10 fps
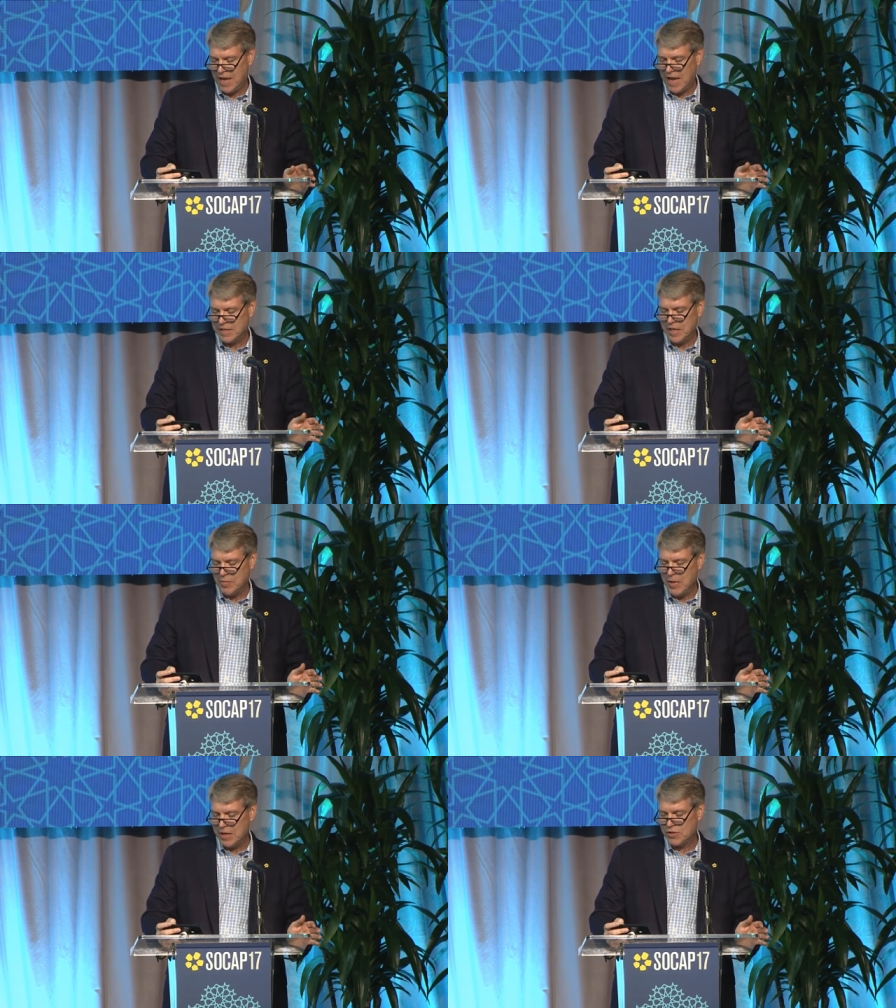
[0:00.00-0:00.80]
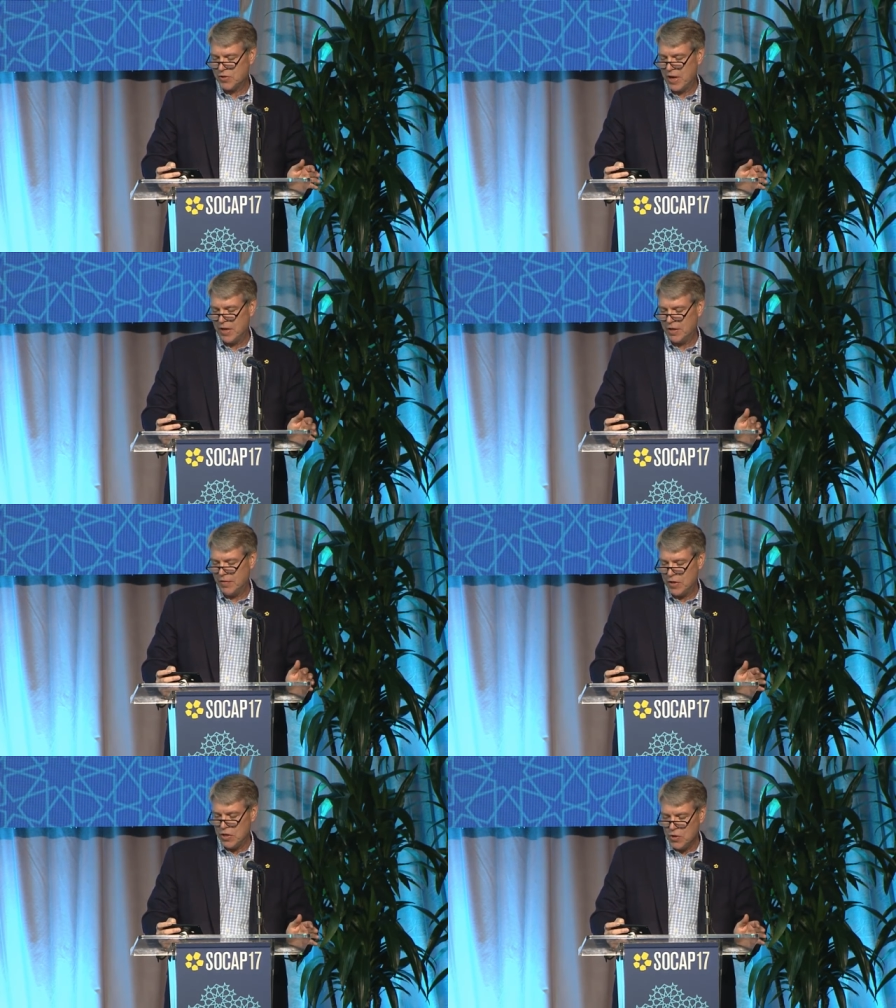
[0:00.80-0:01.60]
As the administrator
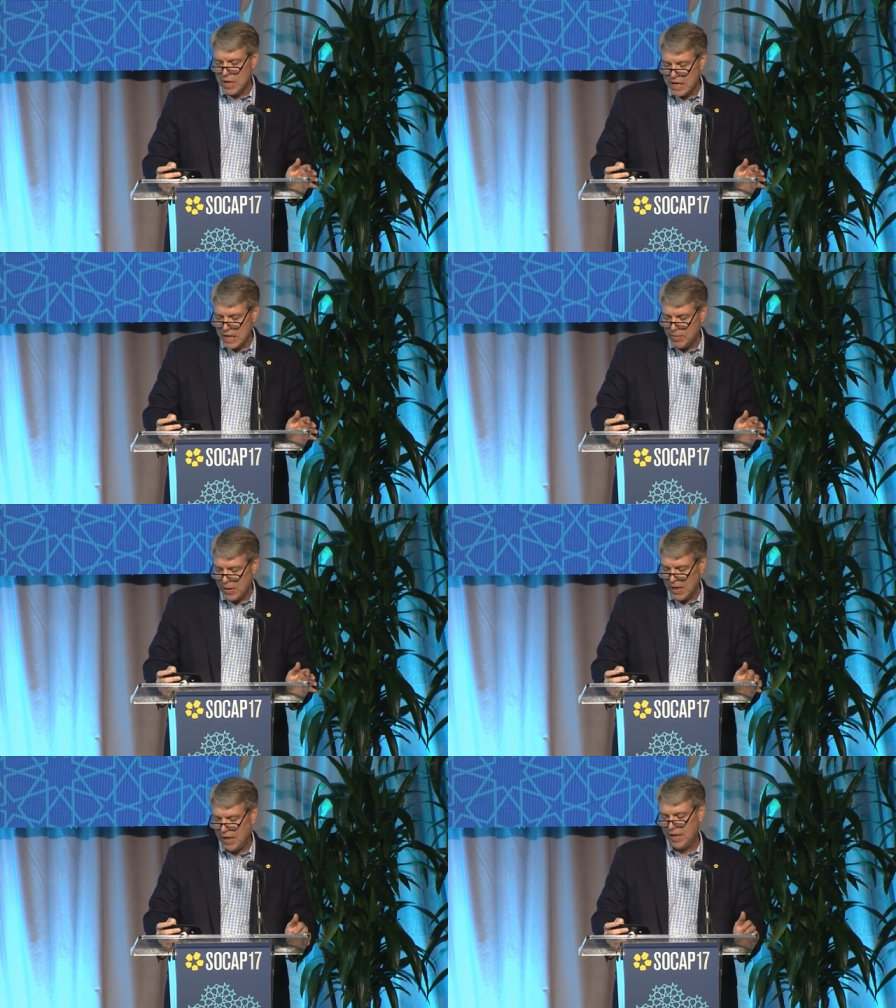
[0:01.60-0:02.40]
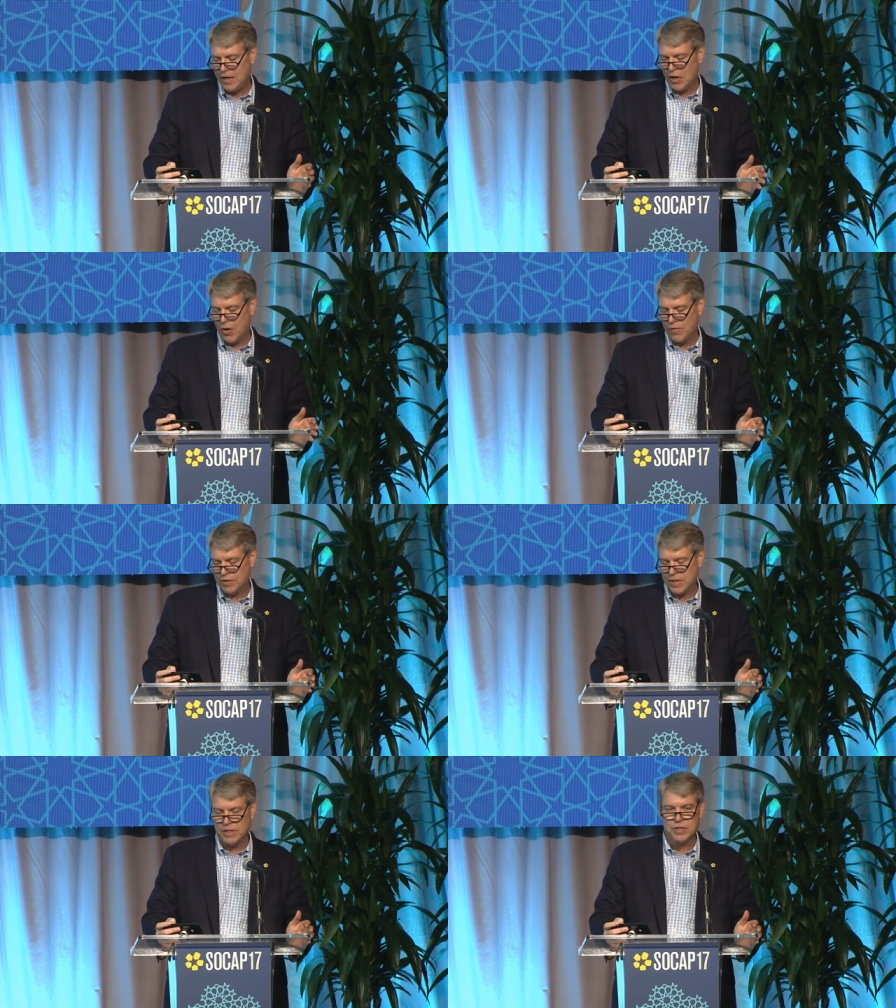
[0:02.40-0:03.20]
of the UNDP, he
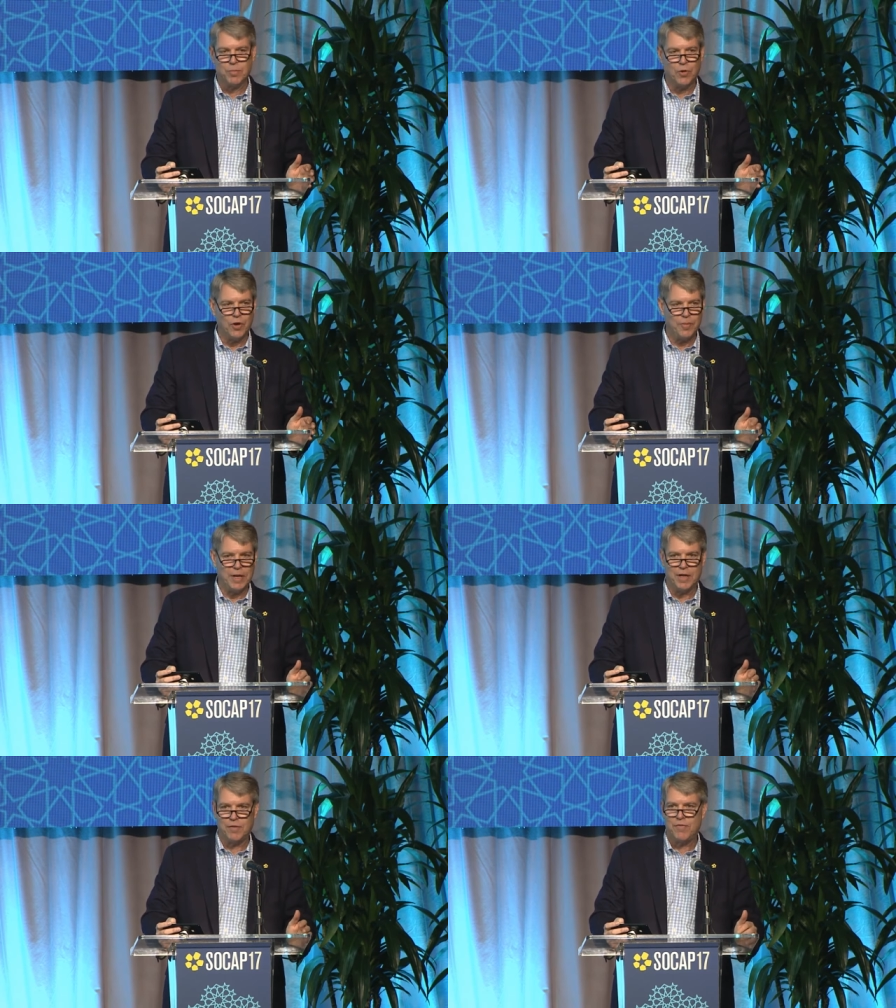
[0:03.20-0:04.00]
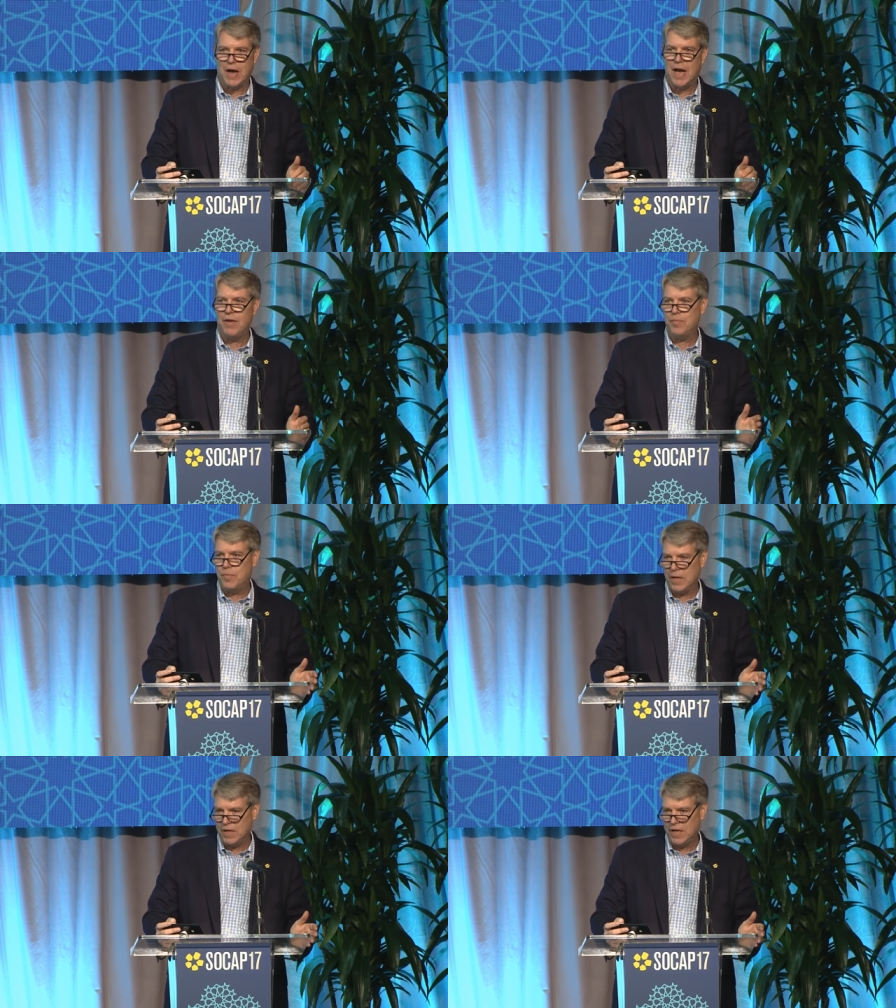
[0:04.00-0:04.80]
oversees deployment of $5
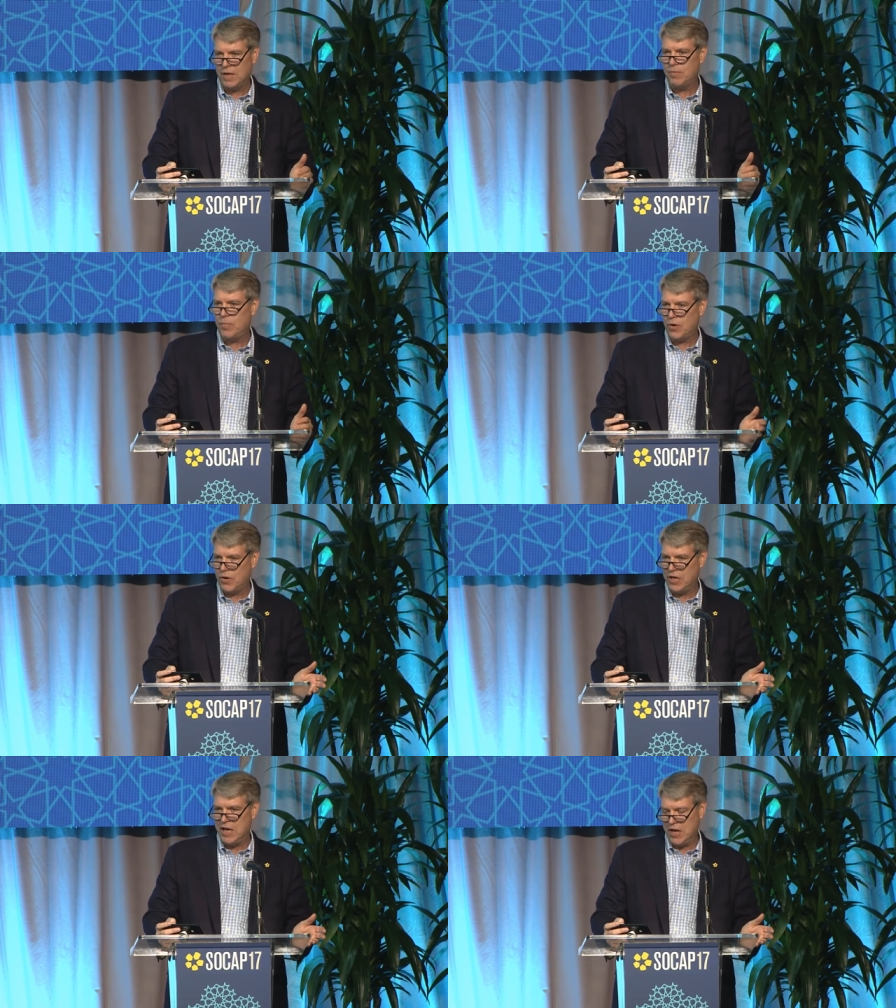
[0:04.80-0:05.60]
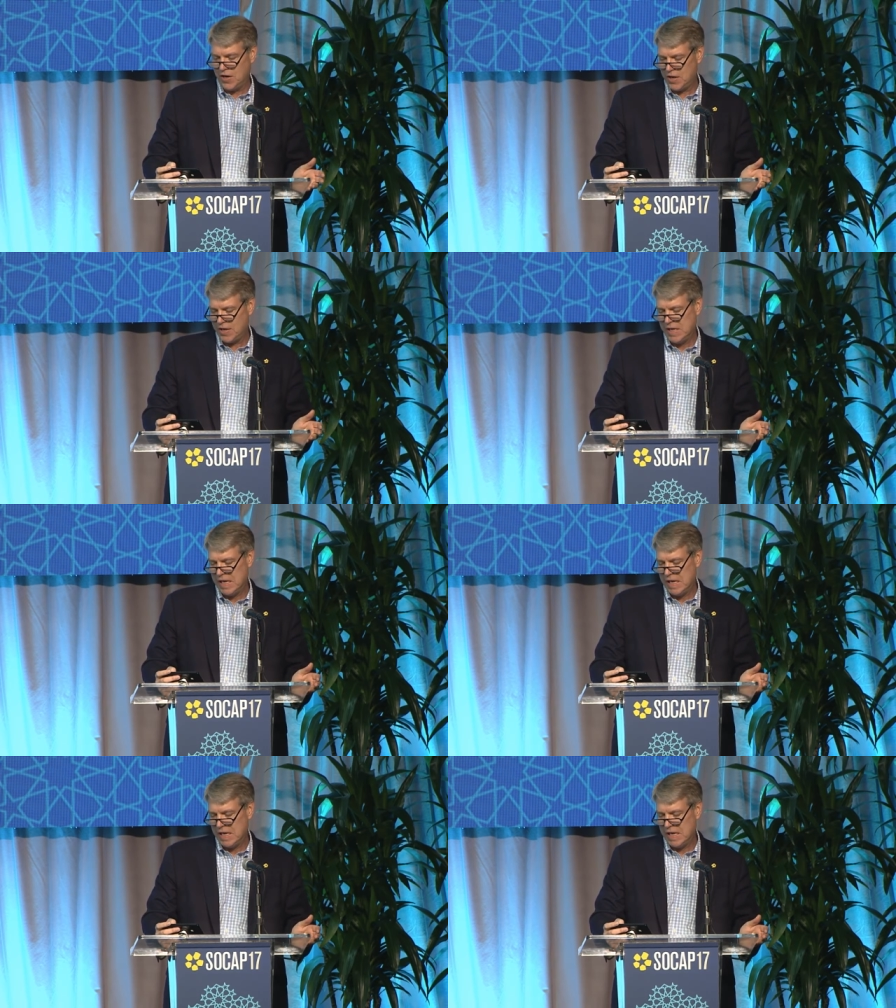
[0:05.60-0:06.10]
billion per year.